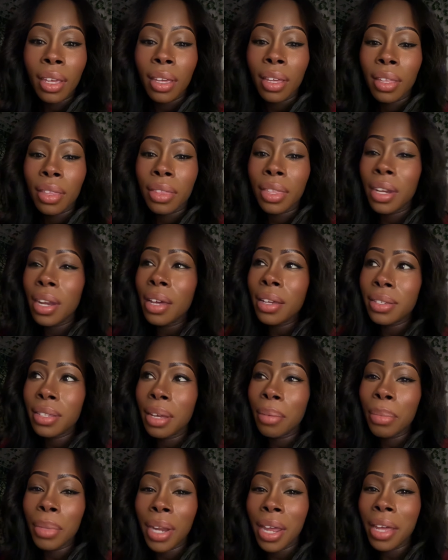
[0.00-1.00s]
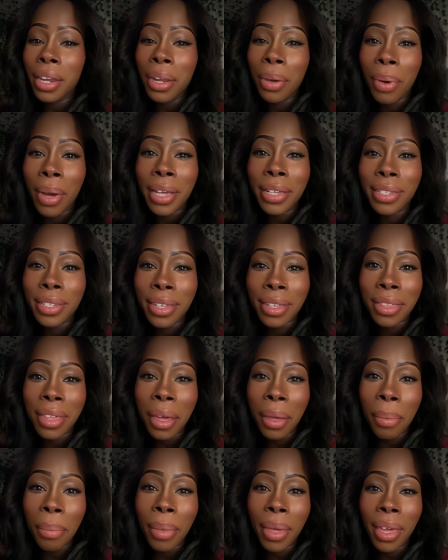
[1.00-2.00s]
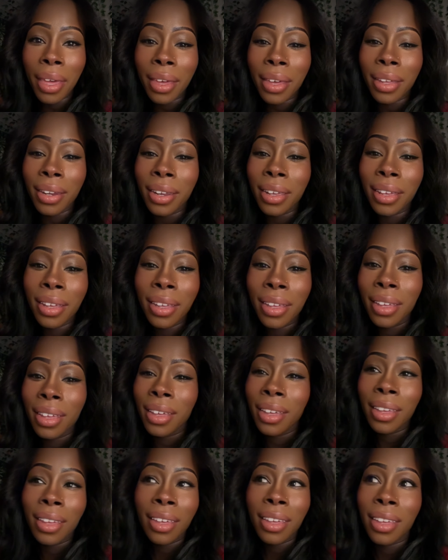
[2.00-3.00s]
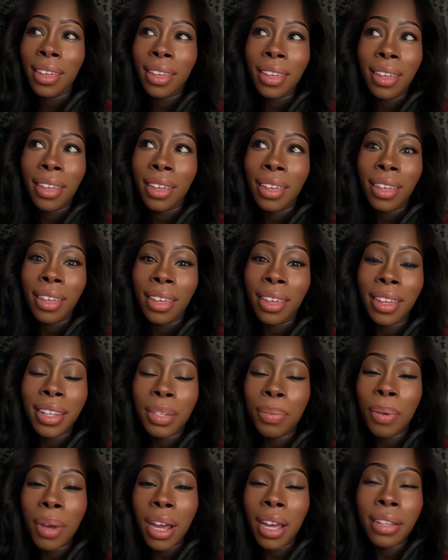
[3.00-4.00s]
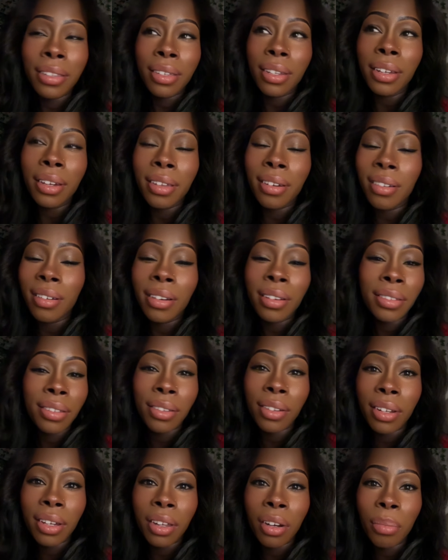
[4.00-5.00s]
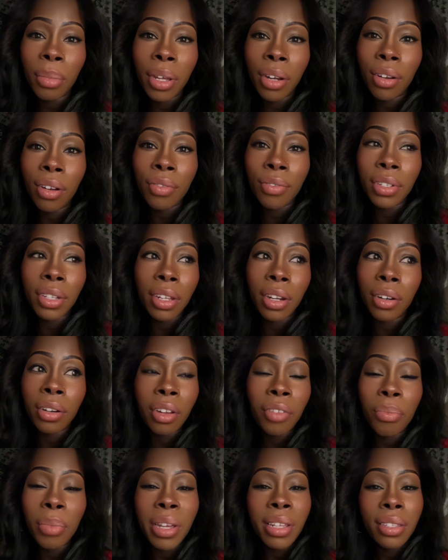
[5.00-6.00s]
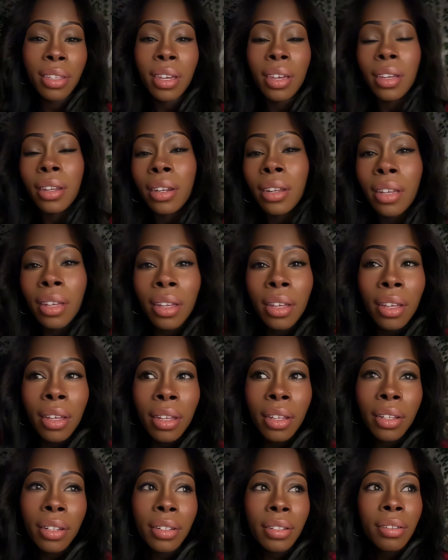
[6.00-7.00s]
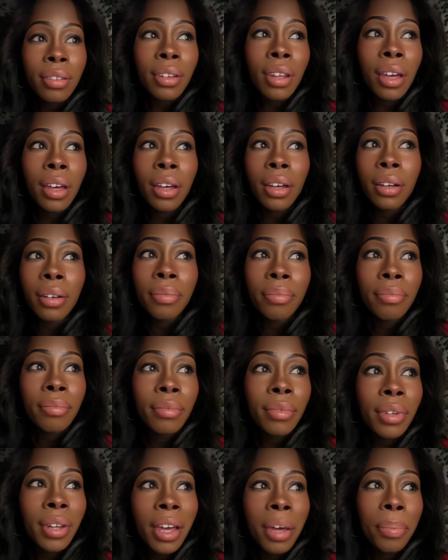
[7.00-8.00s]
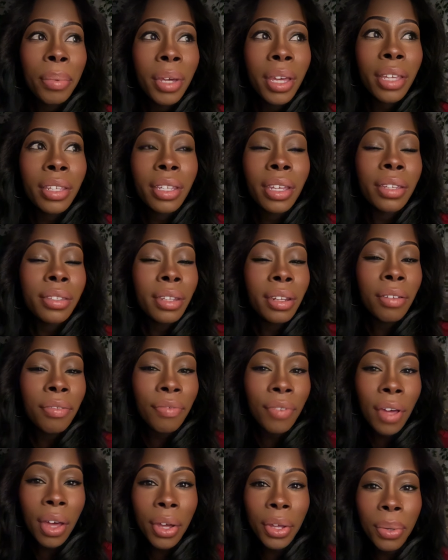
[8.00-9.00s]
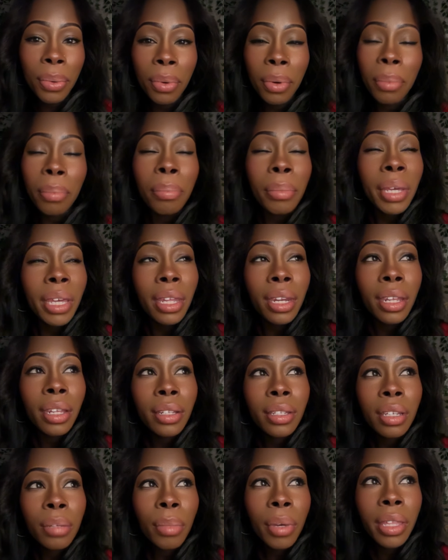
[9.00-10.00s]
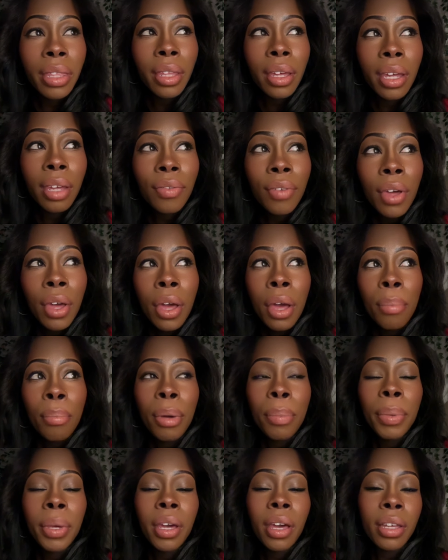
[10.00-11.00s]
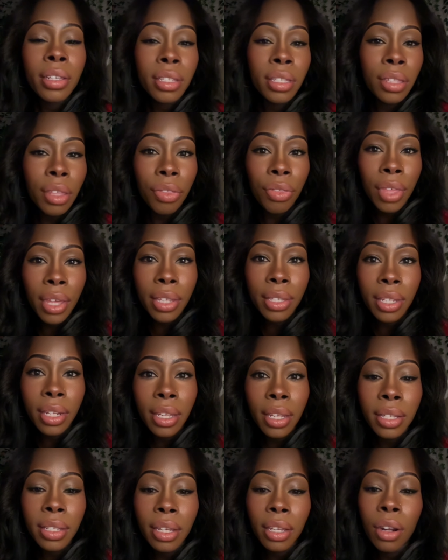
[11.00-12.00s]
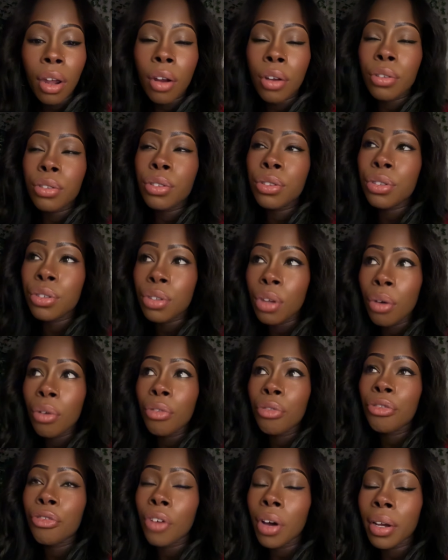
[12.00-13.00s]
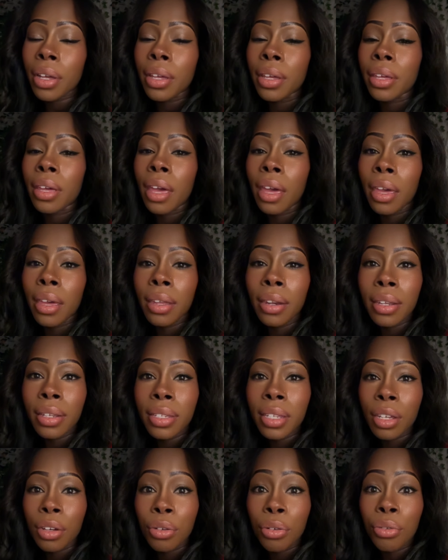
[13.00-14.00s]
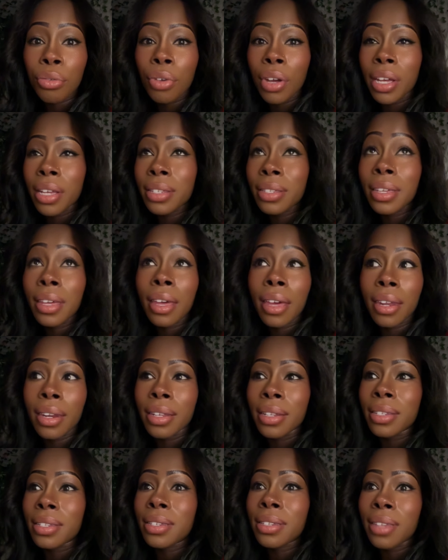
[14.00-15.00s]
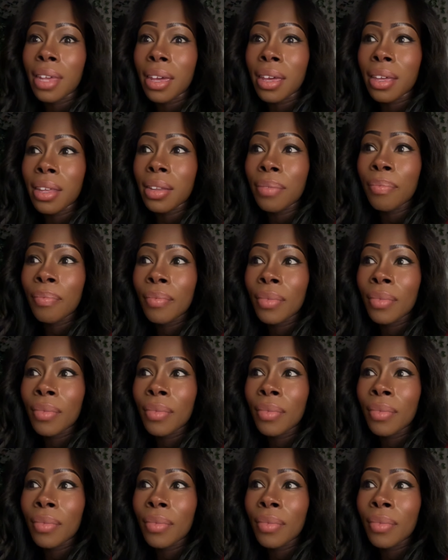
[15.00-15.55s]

the next time that I know I see that man, it's gonna get on my nerves and get underneath my skin. Not because he has any value or meaning to my life, but because the things that he did are so fucking heinous and crazy and insane